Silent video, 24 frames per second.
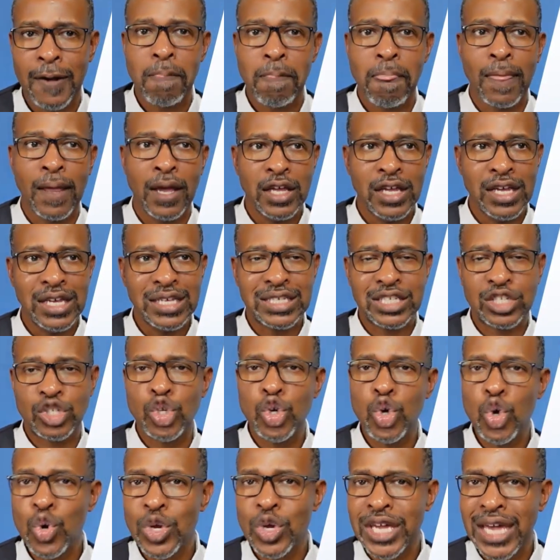is
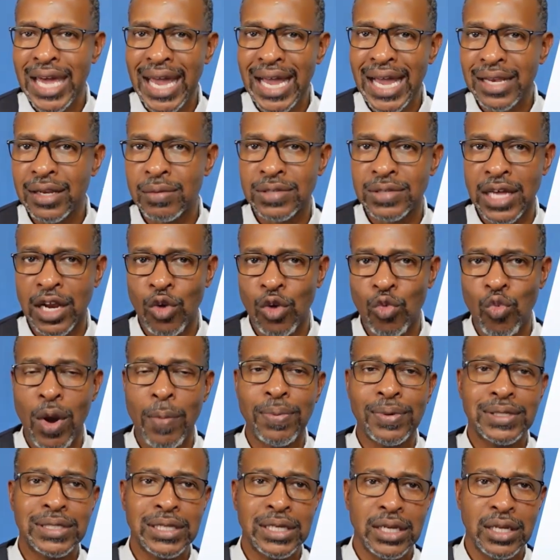two kingdoms that are
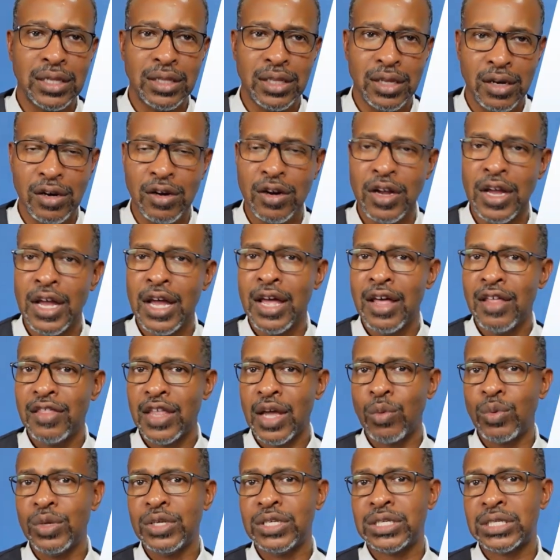represented there that
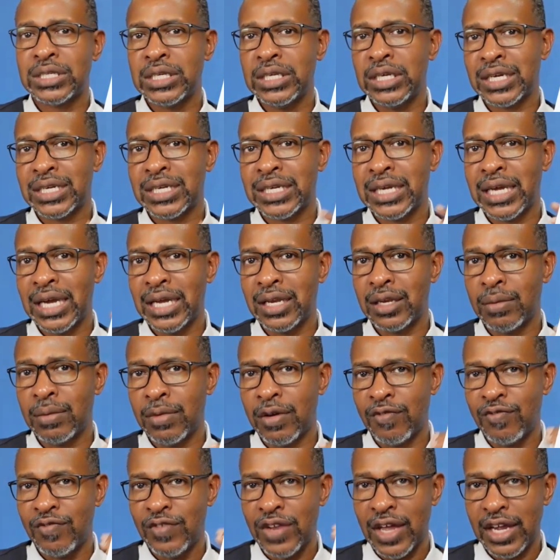we see a kingdom of
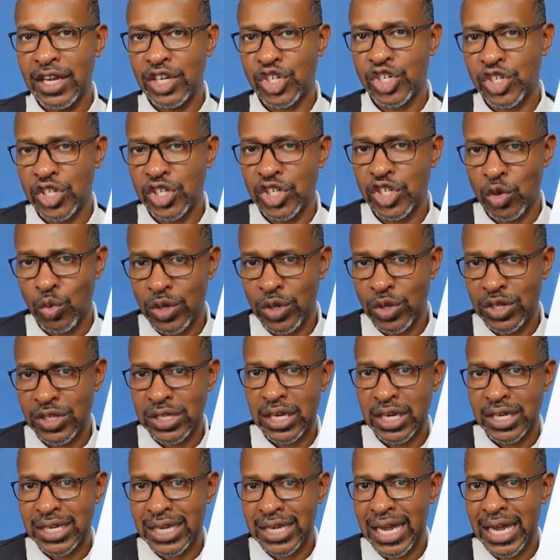nation and we see a
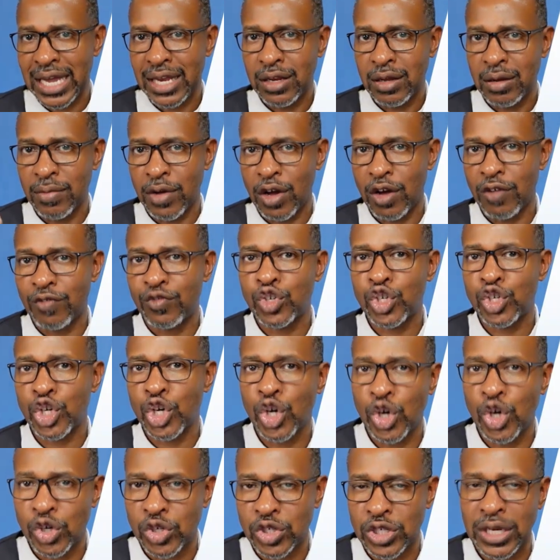kingdom of
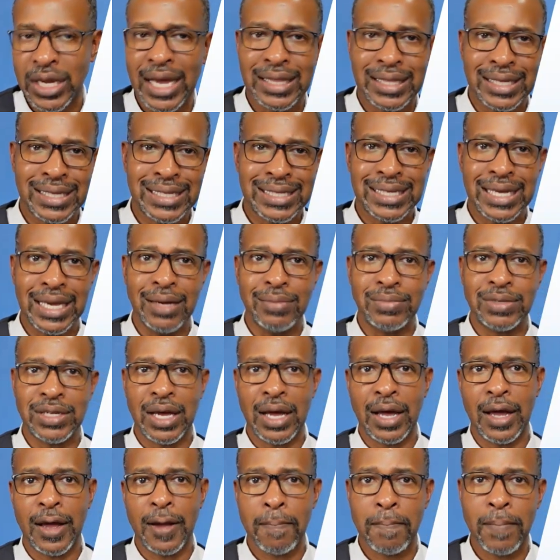church at the same time
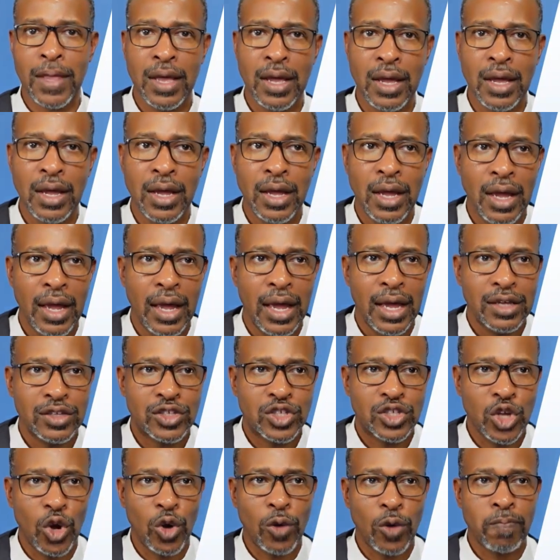and
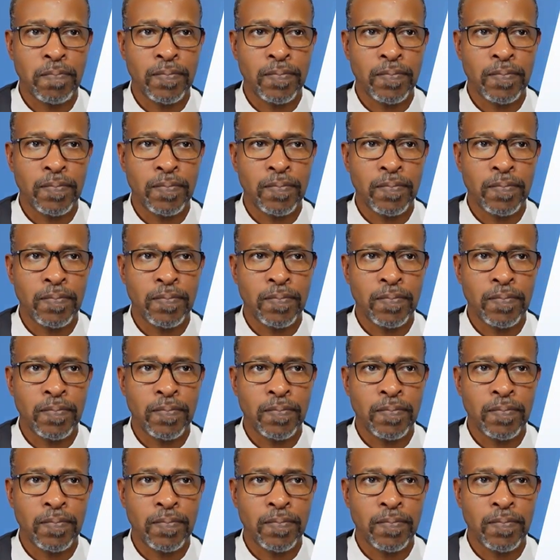so